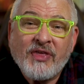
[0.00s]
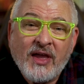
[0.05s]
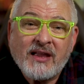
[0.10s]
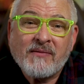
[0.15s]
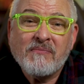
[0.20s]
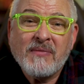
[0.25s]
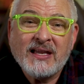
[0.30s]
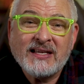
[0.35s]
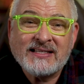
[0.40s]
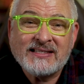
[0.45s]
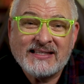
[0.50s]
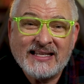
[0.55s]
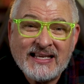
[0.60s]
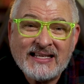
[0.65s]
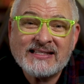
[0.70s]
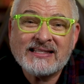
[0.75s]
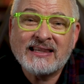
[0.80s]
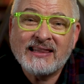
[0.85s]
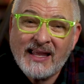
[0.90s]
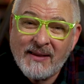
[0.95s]
I think makes
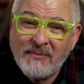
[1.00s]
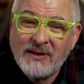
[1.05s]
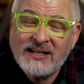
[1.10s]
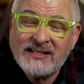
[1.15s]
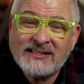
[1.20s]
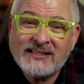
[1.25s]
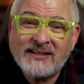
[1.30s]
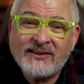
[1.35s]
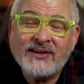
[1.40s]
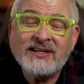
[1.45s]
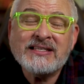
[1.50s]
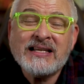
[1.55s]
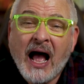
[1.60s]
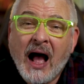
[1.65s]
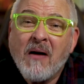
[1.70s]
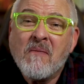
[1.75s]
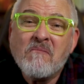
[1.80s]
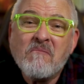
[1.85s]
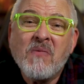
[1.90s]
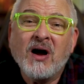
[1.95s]
this limited series
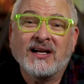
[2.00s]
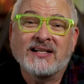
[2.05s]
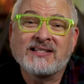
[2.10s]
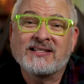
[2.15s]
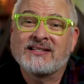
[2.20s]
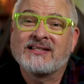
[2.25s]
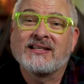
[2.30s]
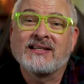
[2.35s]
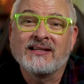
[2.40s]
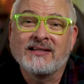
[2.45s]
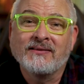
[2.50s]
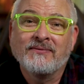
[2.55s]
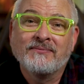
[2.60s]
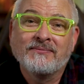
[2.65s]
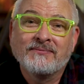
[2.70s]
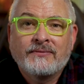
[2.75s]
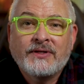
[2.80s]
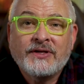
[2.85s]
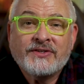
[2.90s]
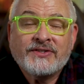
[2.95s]
a must-see.
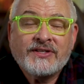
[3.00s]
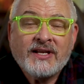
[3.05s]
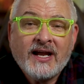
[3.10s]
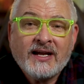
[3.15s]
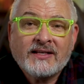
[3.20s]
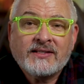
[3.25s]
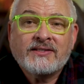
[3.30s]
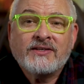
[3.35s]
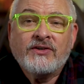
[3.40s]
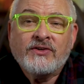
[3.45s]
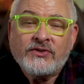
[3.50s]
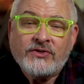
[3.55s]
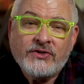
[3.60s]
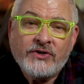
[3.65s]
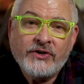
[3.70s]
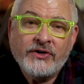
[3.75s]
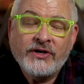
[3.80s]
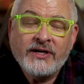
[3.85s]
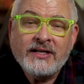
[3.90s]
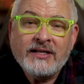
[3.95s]
There's sex,
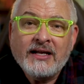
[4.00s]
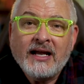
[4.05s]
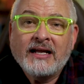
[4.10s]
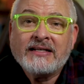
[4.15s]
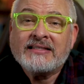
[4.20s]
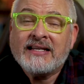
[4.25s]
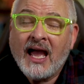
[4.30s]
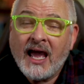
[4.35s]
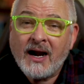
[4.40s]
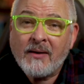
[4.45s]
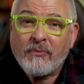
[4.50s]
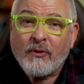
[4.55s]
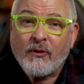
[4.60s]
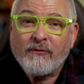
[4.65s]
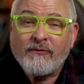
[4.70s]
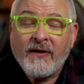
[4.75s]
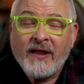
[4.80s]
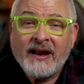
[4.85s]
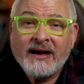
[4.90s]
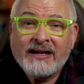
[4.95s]
nudity, a ton of
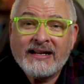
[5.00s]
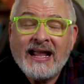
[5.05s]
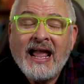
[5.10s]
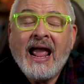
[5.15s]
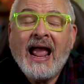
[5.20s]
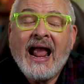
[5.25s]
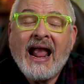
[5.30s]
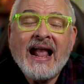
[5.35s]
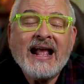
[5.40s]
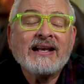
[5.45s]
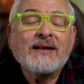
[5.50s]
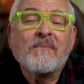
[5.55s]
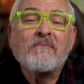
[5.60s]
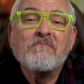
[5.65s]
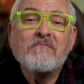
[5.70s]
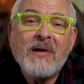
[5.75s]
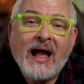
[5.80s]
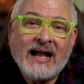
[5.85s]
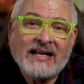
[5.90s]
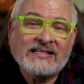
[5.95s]
profanity, and a
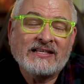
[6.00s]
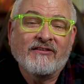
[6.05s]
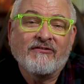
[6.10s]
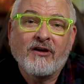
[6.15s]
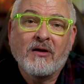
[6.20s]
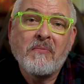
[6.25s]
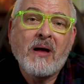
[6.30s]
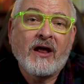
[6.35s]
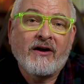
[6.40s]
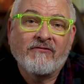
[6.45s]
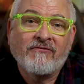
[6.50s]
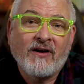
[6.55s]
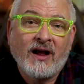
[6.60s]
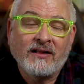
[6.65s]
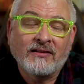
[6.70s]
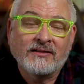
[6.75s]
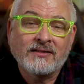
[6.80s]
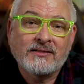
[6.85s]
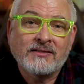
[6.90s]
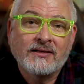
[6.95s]
massive amount of
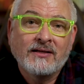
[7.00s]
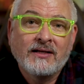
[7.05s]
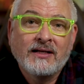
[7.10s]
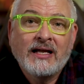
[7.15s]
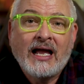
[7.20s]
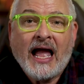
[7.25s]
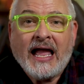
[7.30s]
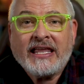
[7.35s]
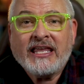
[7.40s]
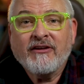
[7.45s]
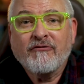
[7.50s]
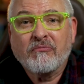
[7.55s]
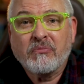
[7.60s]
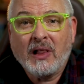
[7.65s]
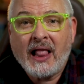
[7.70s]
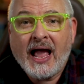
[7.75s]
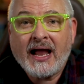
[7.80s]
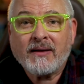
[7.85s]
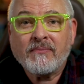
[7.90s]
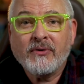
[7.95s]
violence. I give
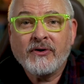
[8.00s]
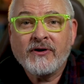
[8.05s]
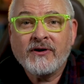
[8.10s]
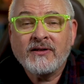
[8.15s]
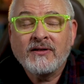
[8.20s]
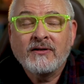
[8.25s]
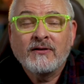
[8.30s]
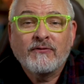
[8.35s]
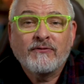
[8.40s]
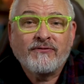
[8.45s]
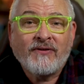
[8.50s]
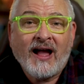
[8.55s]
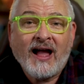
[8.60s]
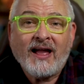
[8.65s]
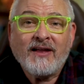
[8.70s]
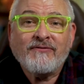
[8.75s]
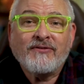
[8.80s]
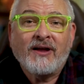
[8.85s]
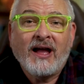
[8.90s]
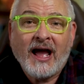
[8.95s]
Blackbird
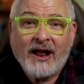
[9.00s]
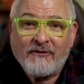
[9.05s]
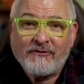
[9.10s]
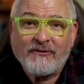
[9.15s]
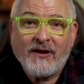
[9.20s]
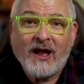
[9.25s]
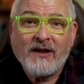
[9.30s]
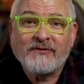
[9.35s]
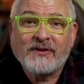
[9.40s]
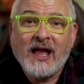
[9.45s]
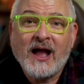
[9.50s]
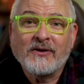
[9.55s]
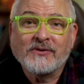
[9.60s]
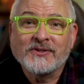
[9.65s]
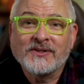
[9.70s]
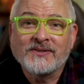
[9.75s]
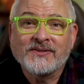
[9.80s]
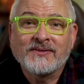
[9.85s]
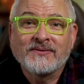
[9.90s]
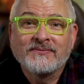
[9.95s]
5 out of 5
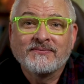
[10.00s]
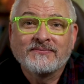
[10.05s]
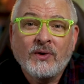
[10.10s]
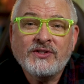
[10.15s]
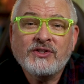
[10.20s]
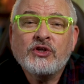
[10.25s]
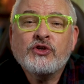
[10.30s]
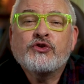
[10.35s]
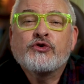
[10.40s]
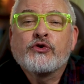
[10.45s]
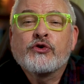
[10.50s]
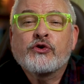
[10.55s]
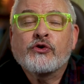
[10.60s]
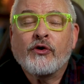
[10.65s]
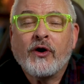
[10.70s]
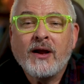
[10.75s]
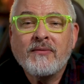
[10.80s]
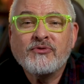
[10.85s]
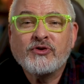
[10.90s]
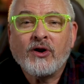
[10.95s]
couches. What's a true
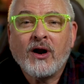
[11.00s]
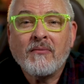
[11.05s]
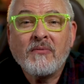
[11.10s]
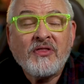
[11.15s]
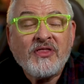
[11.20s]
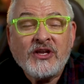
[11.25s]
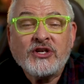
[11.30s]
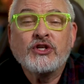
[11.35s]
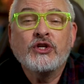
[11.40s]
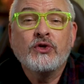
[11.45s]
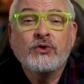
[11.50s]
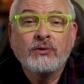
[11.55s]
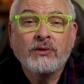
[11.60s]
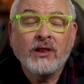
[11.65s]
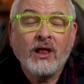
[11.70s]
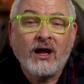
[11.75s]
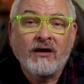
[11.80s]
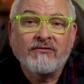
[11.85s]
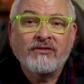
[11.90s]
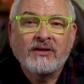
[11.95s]
crime drama that you
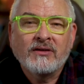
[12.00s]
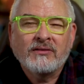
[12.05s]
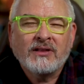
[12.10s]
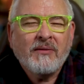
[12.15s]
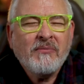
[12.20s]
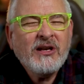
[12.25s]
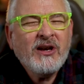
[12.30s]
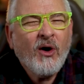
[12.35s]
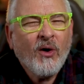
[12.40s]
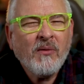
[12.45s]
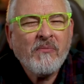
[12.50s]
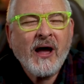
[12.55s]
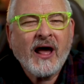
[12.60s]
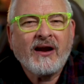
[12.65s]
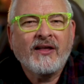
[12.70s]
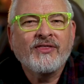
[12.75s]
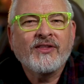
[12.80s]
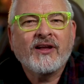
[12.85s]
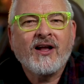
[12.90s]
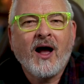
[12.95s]
love? Let me know about
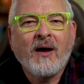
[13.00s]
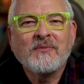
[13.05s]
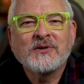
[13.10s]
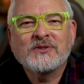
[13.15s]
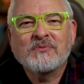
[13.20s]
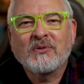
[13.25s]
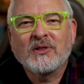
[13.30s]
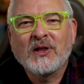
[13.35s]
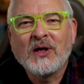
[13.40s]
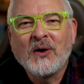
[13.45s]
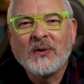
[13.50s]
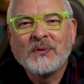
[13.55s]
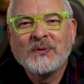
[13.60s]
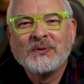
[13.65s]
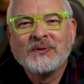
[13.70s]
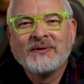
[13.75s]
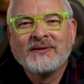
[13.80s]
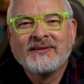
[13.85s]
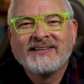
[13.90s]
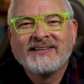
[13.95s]
it in the comments below.
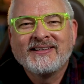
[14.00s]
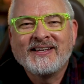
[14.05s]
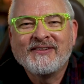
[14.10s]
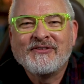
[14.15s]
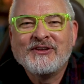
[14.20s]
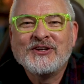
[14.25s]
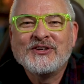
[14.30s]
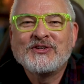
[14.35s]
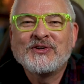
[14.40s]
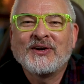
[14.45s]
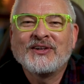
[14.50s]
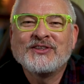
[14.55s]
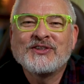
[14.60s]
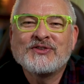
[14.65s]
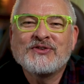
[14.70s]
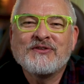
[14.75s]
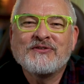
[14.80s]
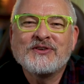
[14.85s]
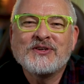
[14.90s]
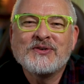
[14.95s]
If you enjoyed
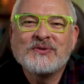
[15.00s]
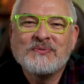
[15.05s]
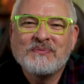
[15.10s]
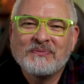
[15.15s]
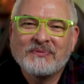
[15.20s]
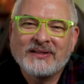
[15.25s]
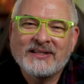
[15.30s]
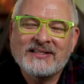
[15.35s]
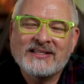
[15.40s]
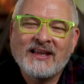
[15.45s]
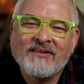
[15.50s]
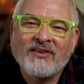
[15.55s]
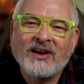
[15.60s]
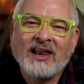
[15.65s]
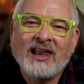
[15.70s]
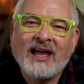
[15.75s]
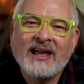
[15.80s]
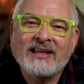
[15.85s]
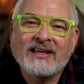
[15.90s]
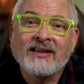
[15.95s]
this review, please give it a
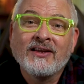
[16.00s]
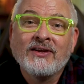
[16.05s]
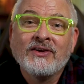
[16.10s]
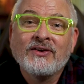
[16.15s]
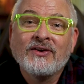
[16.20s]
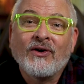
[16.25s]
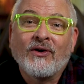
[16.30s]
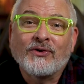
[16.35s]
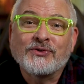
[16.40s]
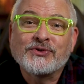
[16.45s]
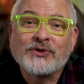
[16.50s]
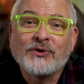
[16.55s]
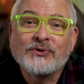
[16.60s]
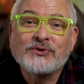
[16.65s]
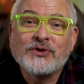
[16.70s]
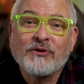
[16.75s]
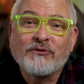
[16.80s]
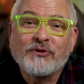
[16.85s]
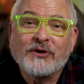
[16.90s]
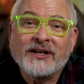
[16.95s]
like. Also,
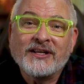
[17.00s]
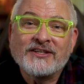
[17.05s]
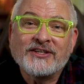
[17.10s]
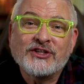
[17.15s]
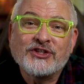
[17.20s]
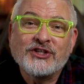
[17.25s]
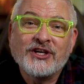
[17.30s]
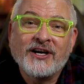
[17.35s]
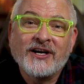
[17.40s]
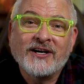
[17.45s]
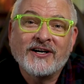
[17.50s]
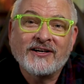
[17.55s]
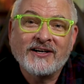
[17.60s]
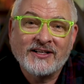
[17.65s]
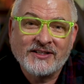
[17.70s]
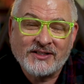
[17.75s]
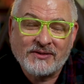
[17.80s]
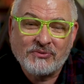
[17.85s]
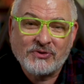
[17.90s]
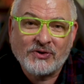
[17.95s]
don't forget to share
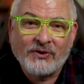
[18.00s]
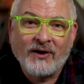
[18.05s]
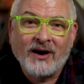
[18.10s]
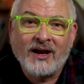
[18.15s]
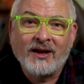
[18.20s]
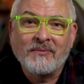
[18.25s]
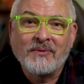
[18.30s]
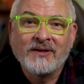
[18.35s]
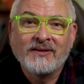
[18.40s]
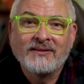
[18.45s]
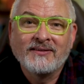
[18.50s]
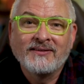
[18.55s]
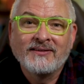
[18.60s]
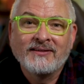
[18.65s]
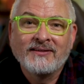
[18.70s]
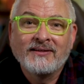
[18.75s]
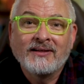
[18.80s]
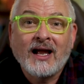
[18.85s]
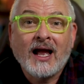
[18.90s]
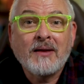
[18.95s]
and subscribe.
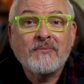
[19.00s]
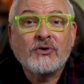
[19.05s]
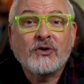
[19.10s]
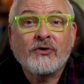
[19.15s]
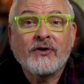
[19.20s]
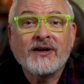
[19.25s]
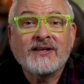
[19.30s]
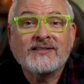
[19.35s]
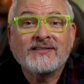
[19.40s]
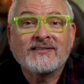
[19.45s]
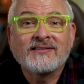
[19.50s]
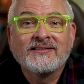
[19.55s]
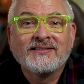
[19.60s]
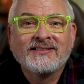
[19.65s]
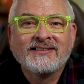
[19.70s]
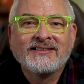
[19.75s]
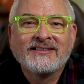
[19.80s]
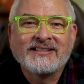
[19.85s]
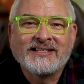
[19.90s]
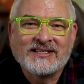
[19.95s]
I'm Chris.
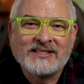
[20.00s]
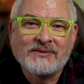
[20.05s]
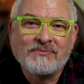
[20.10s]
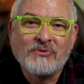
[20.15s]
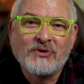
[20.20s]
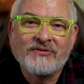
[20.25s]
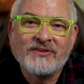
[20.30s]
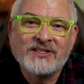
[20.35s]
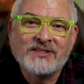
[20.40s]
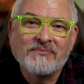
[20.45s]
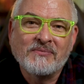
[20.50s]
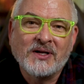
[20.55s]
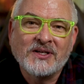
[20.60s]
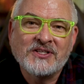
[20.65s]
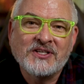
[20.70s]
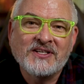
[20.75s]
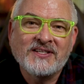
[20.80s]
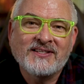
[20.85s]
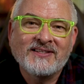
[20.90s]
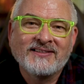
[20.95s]
This is Movies and
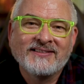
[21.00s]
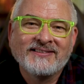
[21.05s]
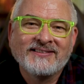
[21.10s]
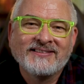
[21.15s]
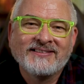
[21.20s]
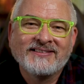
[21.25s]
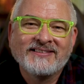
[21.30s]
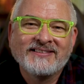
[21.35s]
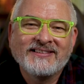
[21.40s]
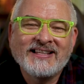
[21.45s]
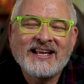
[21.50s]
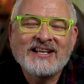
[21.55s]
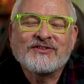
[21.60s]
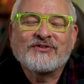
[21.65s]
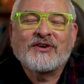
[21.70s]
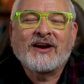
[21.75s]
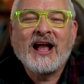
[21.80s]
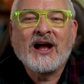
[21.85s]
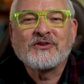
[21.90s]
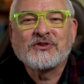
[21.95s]
Munchies. Thanks
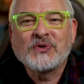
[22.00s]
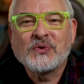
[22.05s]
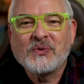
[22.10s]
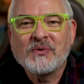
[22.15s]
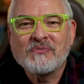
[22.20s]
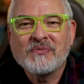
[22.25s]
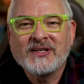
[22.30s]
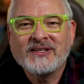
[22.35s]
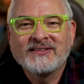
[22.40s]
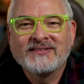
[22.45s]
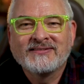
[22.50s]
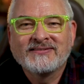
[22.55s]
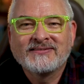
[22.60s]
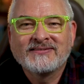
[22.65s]
for couching with me.